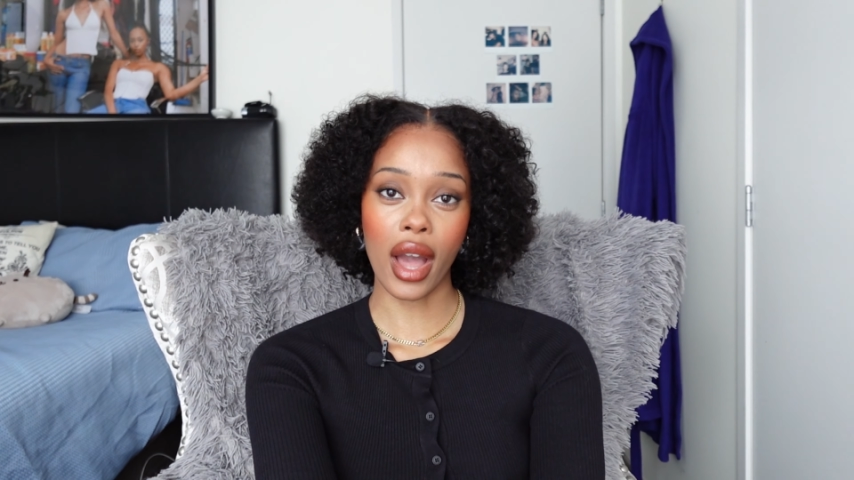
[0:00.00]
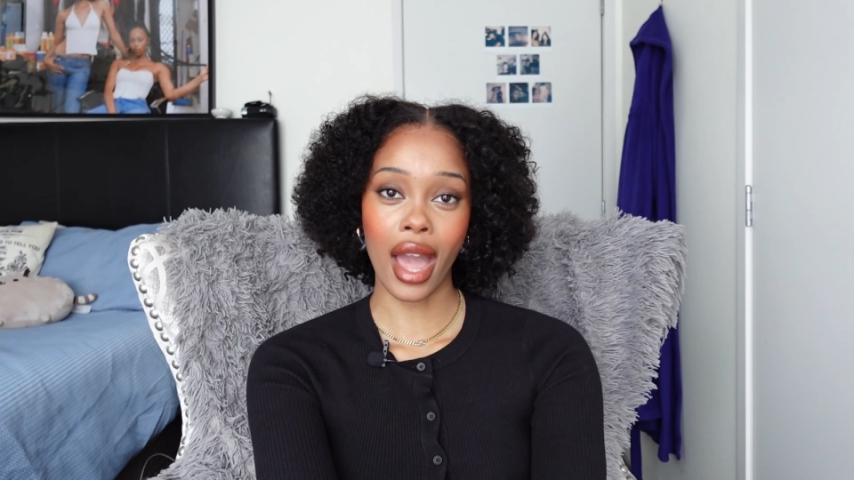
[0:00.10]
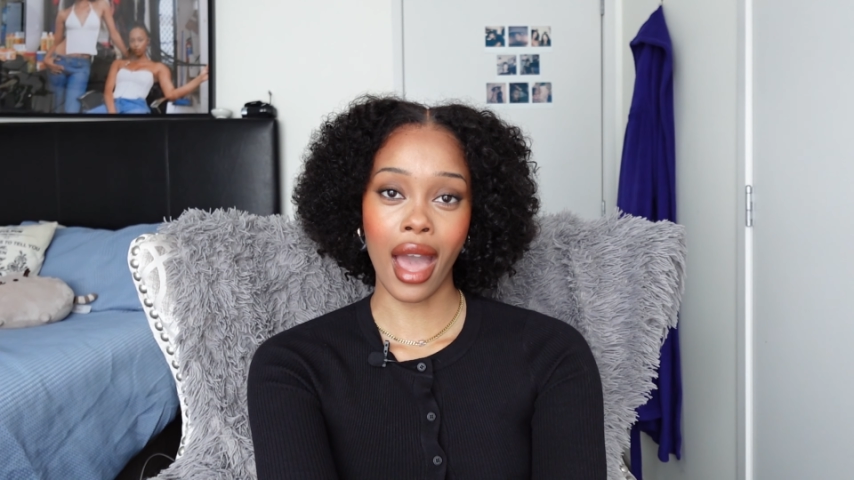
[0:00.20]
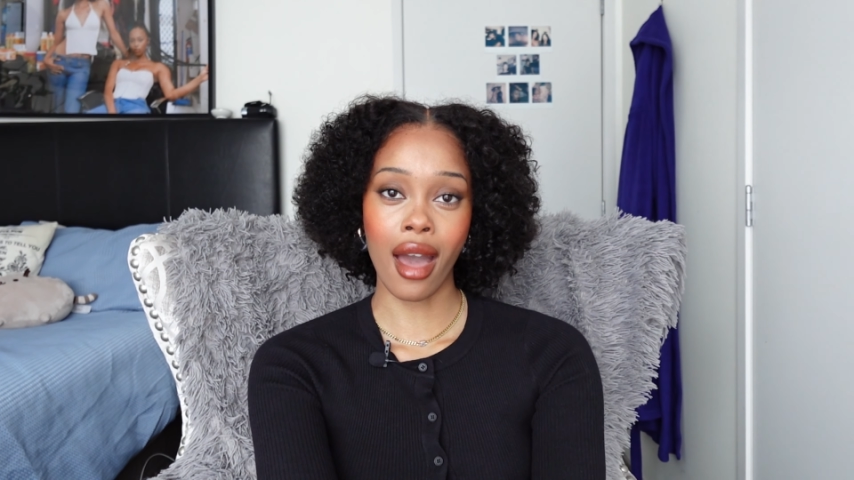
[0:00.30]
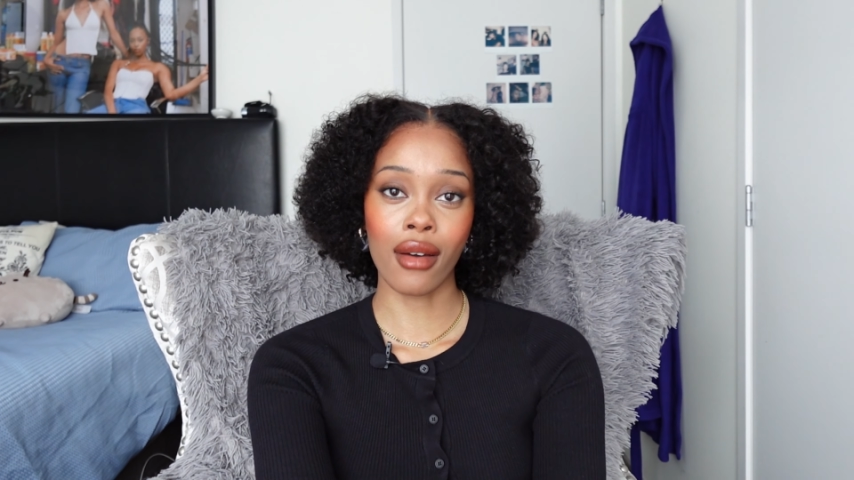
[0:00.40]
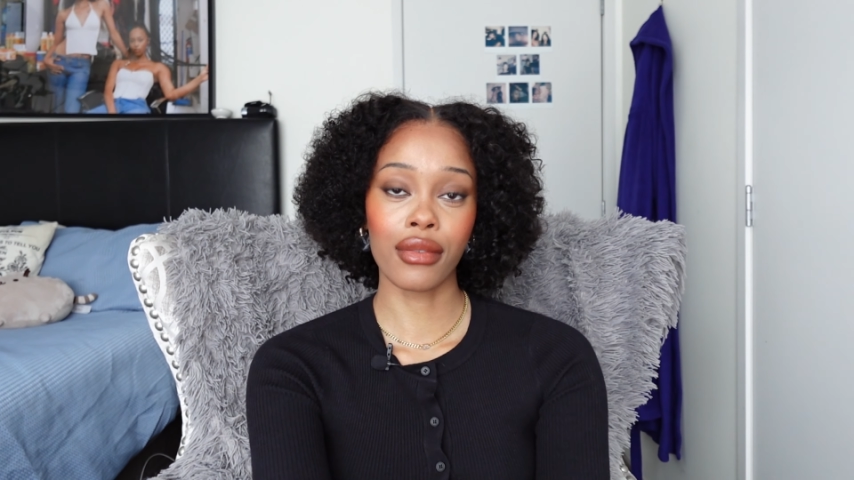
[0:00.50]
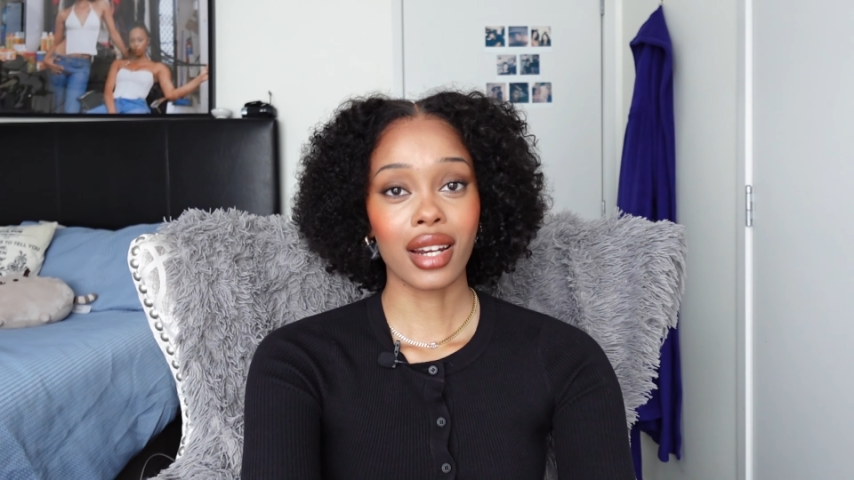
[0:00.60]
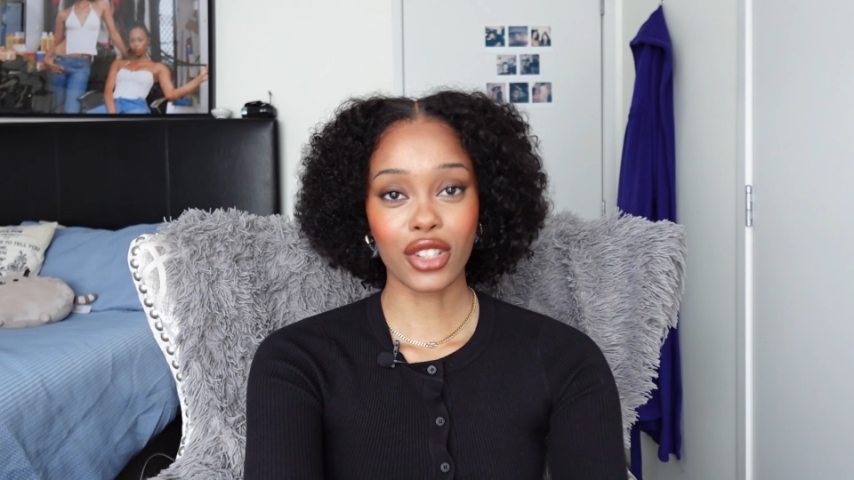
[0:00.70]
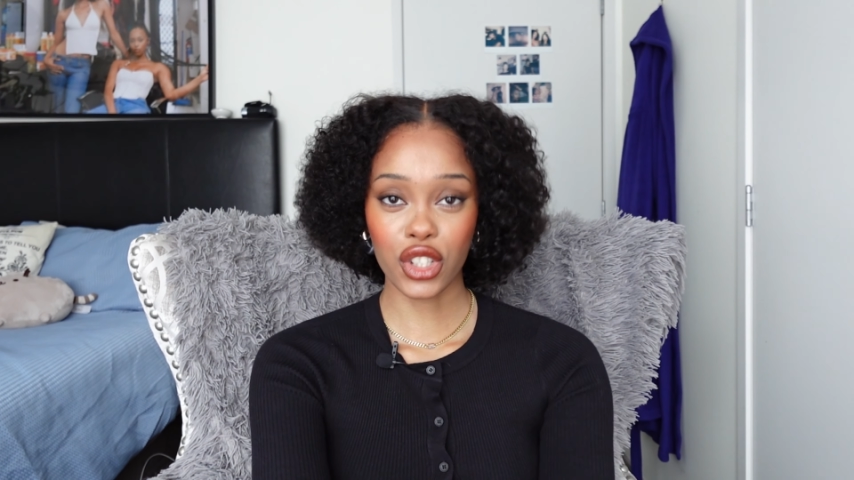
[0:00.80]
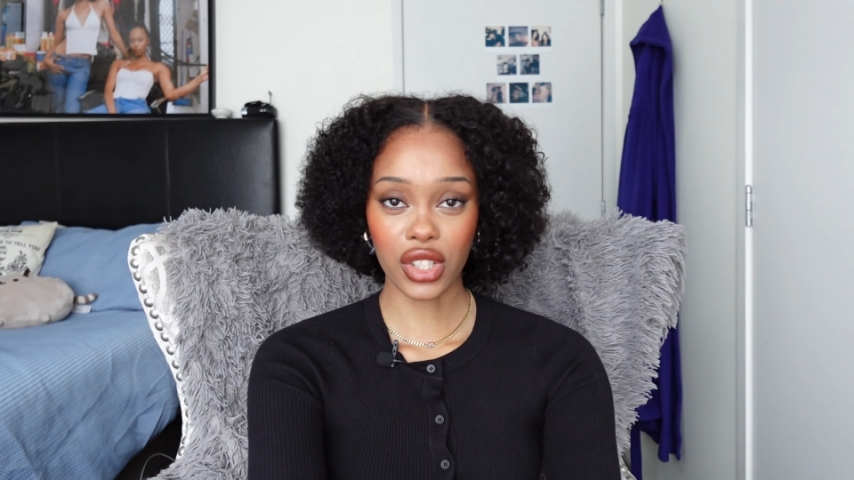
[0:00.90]
have.
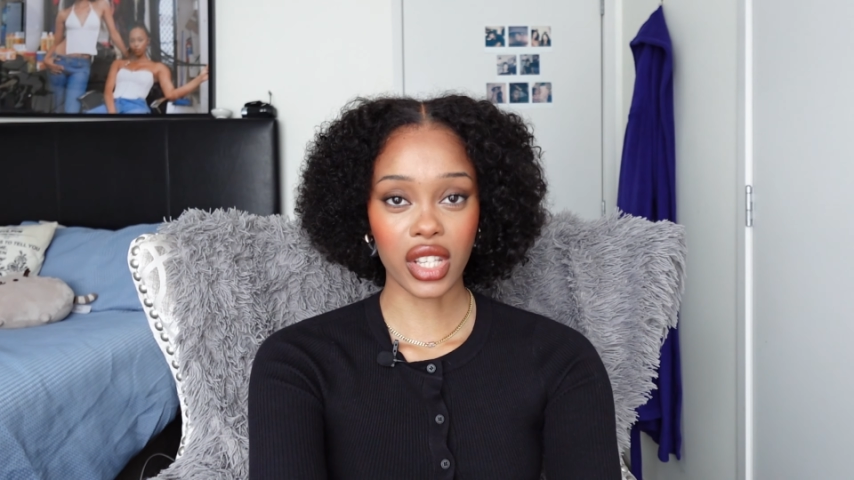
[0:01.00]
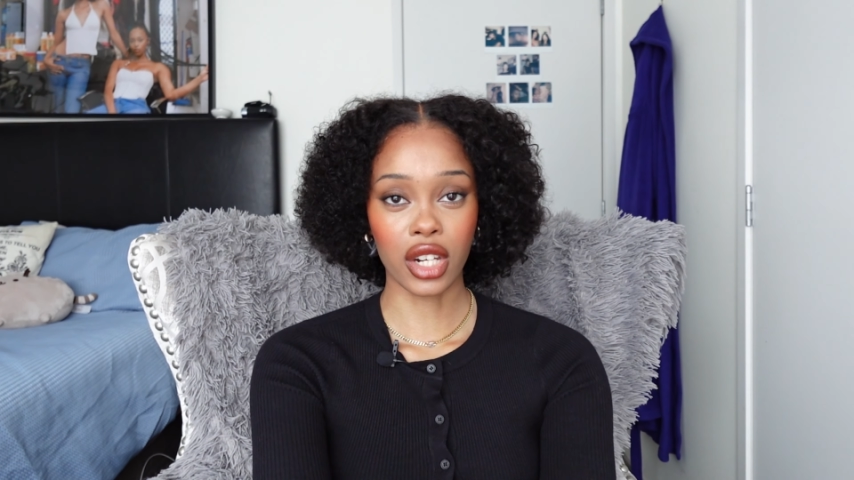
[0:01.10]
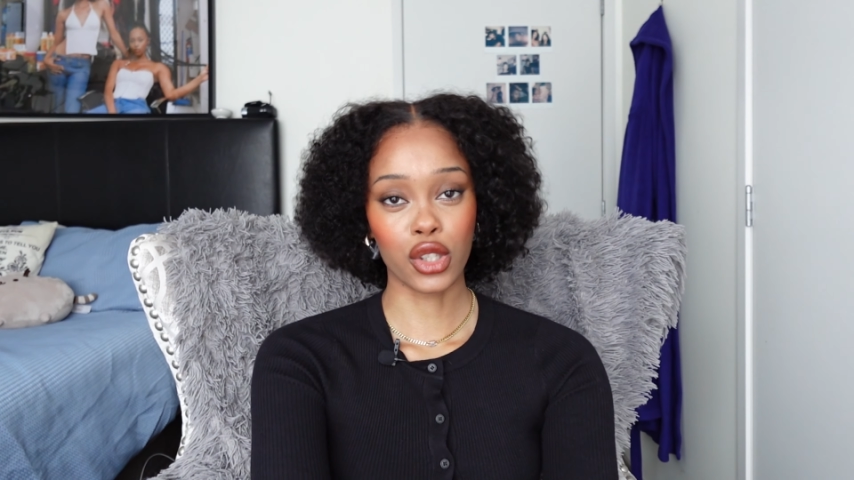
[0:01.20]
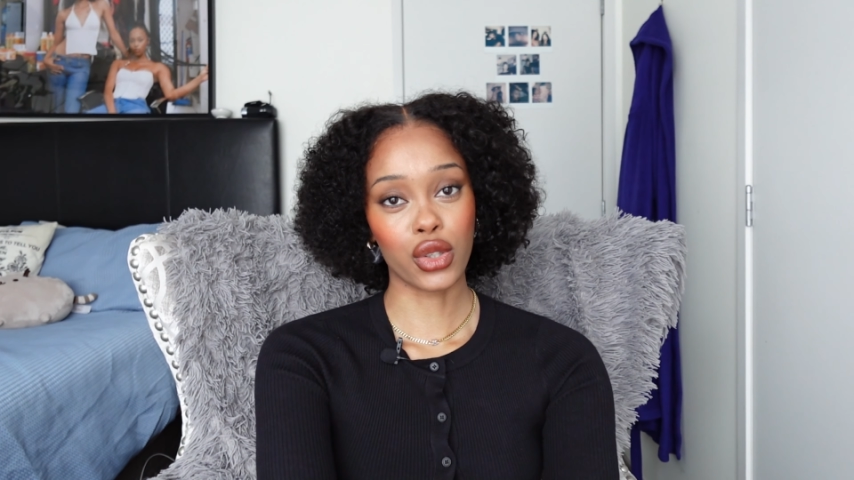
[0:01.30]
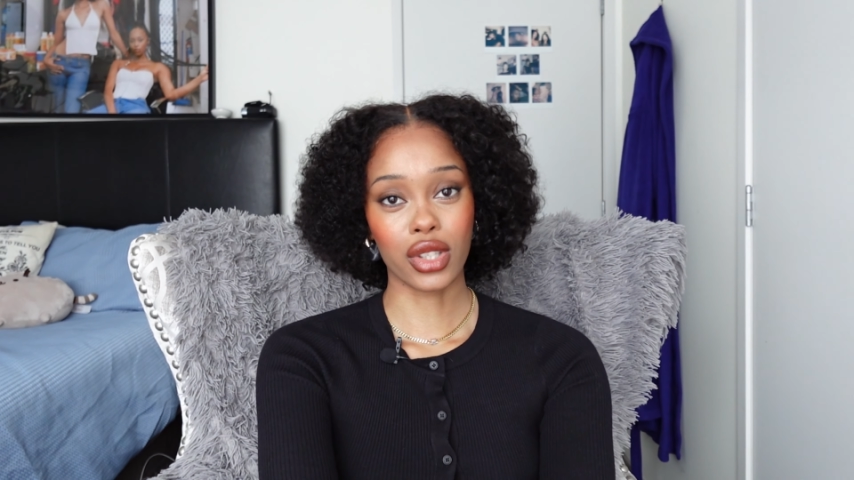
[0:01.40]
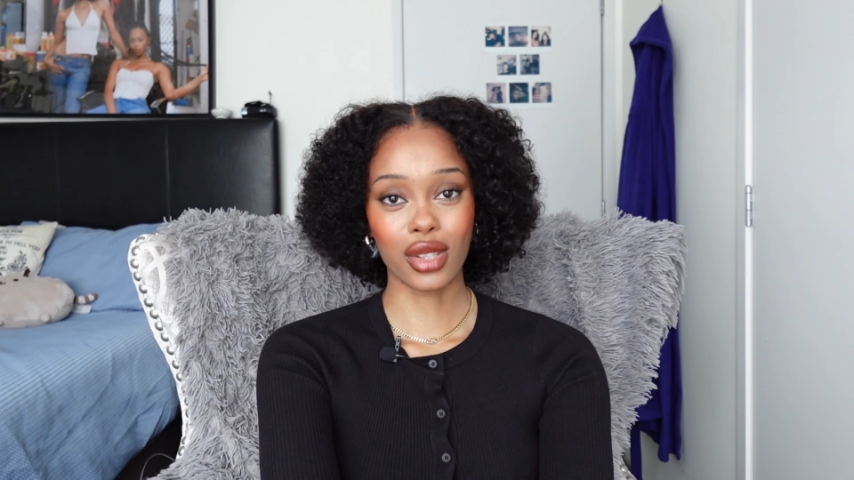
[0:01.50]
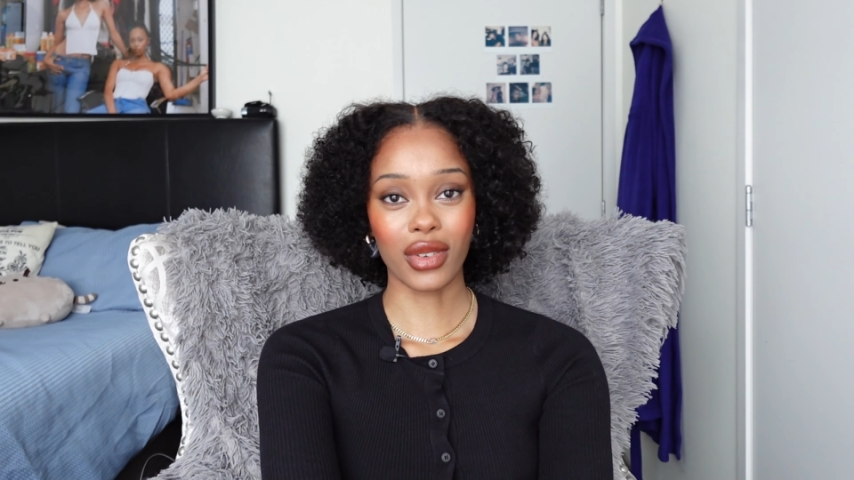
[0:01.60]
Let's just get into this